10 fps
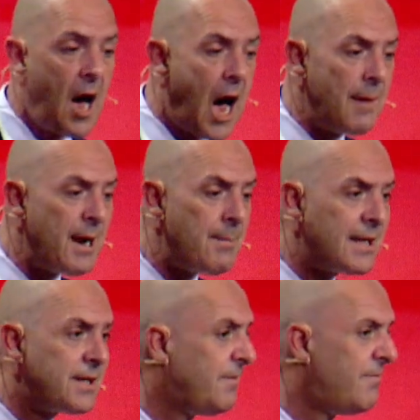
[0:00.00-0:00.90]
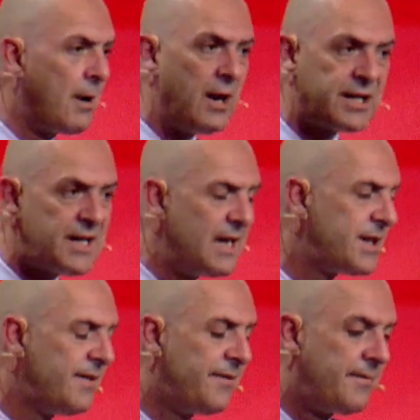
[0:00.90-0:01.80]
IBM has a very
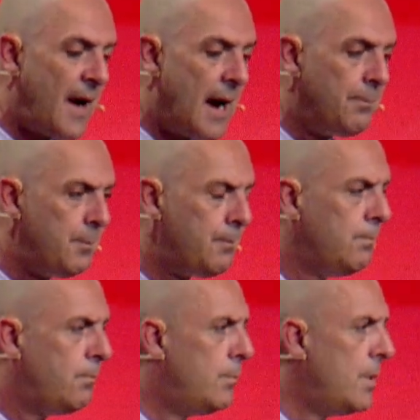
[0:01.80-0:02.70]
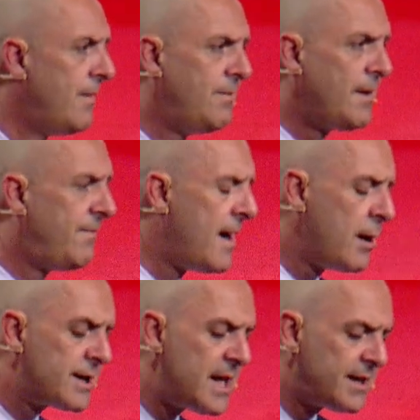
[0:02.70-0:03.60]
extensive, um,
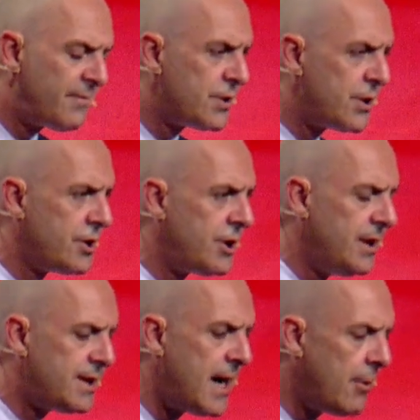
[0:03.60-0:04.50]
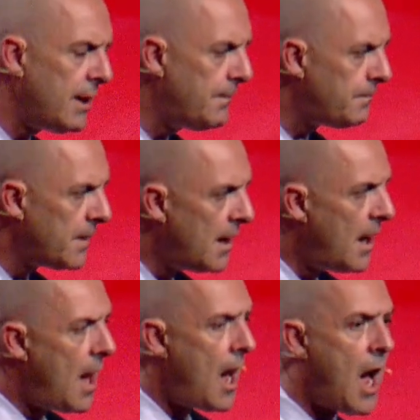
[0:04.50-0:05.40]
very extensive research in this area.
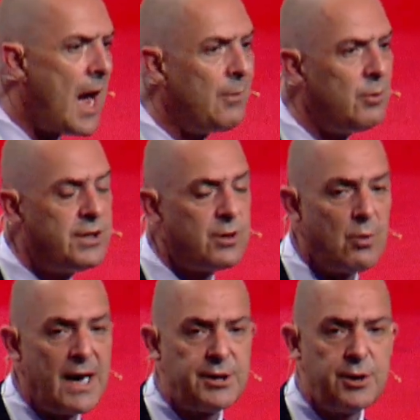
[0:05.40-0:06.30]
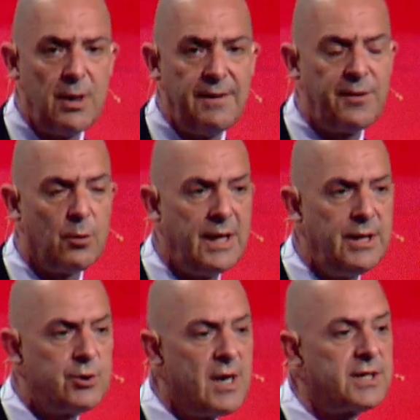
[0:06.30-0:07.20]
I would direct you, if you're
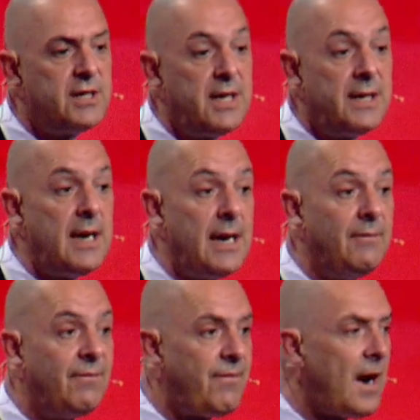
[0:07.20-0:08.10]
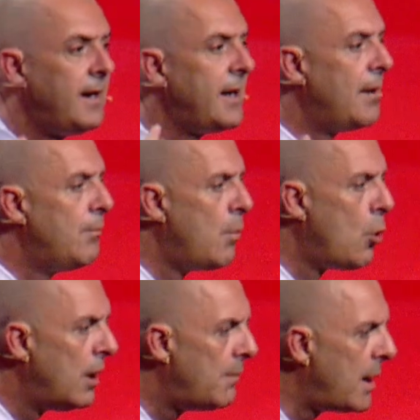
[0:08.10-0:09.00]
interested in, in finding out
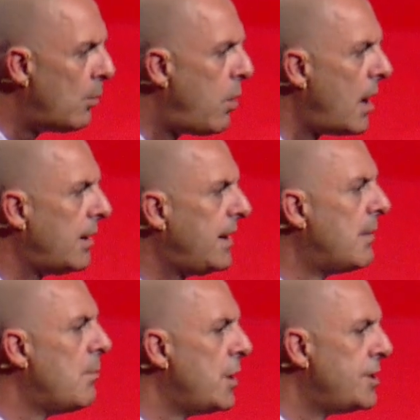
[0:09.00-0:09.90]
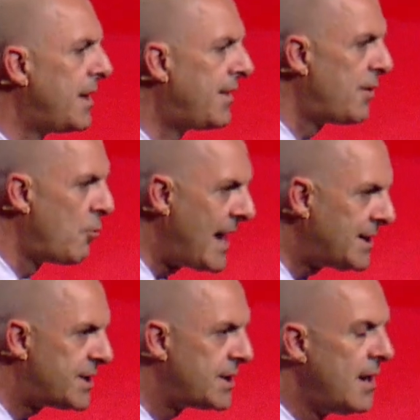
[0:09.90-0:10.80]
more about what are the emerging
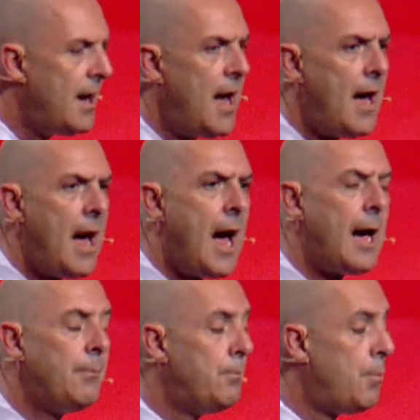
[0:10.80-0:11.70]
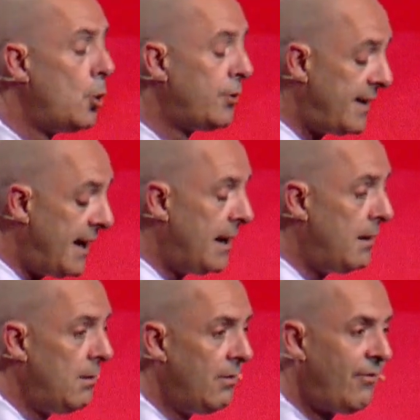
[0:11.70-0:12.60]
threats, um, both
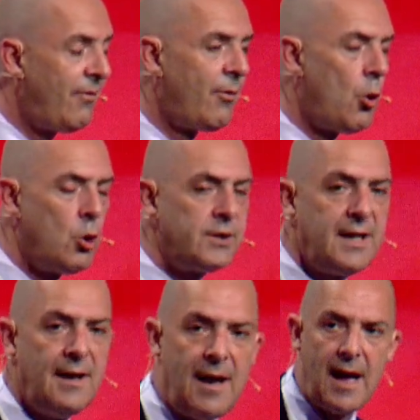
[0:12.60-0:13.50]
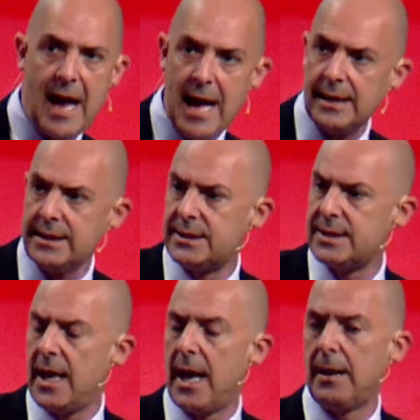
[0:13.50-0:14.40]
in fraud
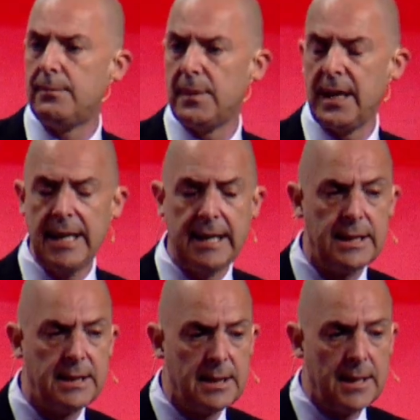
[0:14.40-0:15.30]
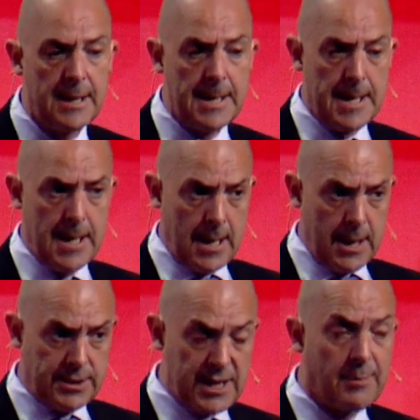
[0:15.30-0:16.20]
and um, in
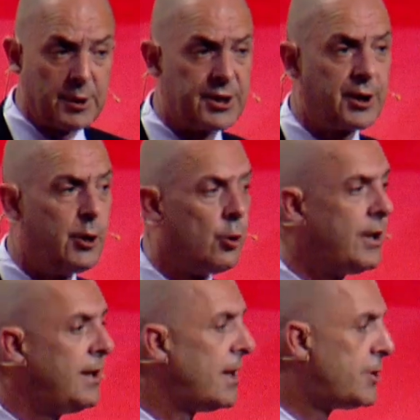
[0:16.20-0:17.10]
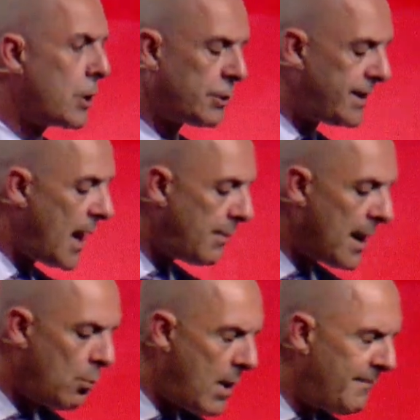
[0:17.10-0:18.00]
cybersecurity, that you go to the
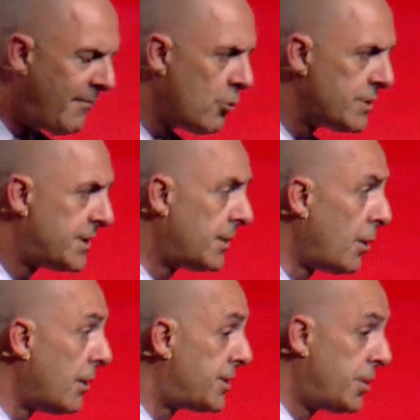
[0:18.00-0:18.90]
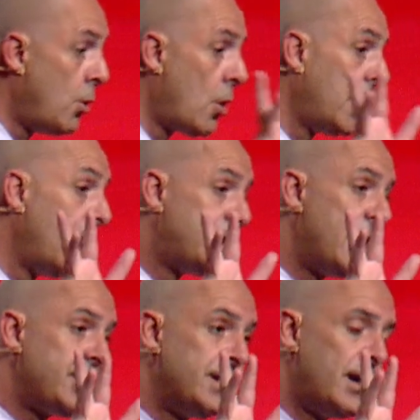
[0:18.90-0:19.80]
IBM Web Force. There are two
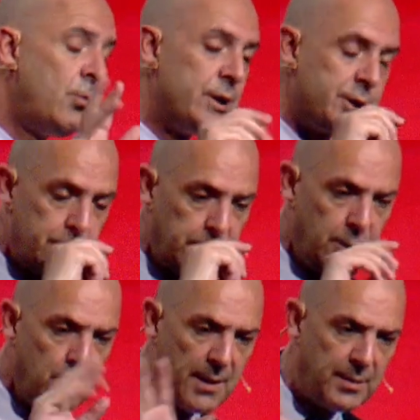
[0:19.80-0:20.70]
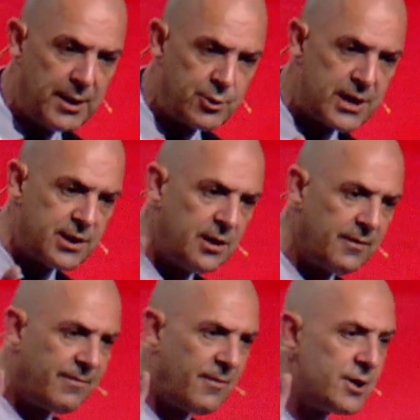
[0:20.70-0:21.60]
organizations in which you might be interested.
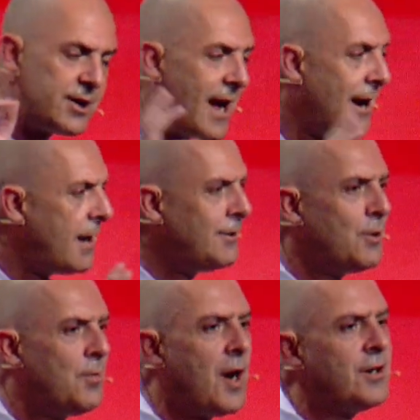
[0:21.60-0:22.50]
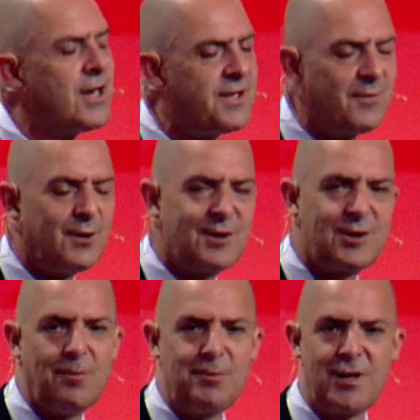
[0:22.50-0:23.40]
The first, and I do apologize for the
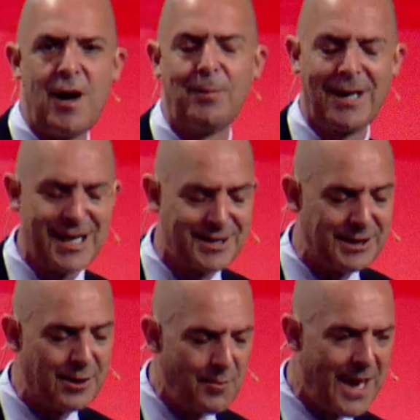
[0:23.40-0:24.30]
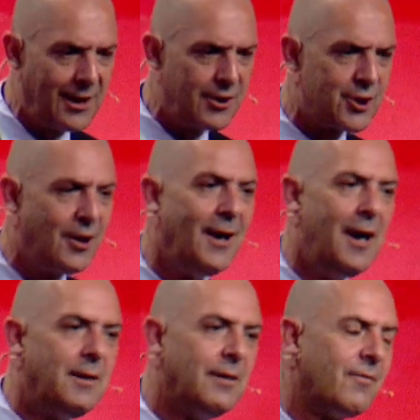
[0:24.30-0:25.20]
sub Tom Clancy nomenclature,
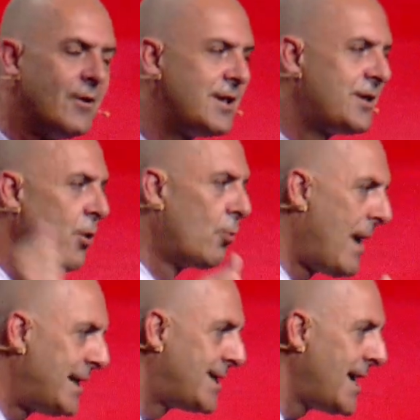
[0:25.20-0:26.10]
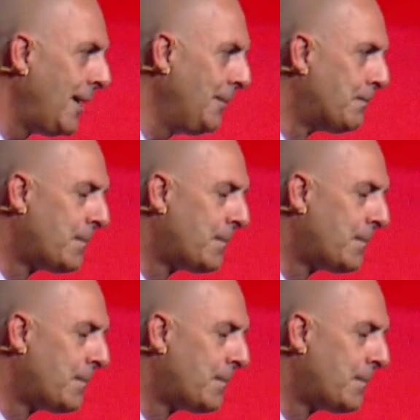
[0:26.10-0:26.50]
the first is called Red Cell.